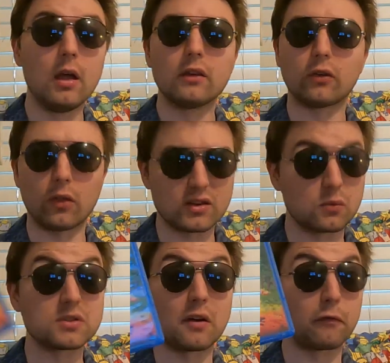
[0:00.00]
So
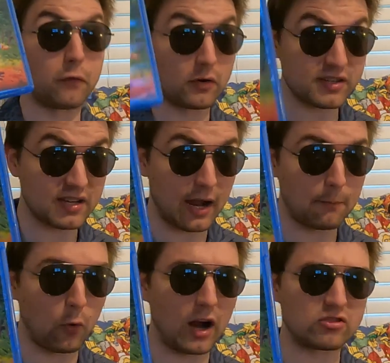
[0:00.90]
this was a first
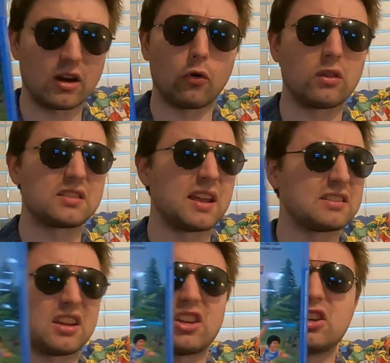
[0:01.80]
time watch. I know this
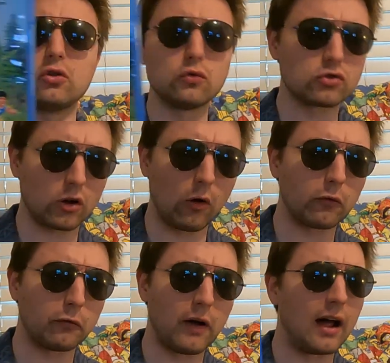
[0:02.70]
has a huge
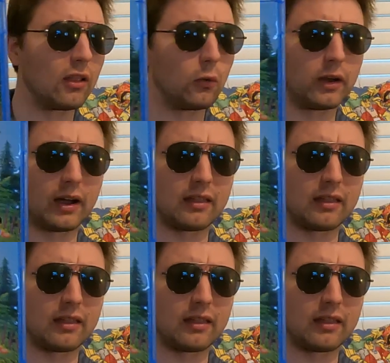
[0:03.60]
cult following.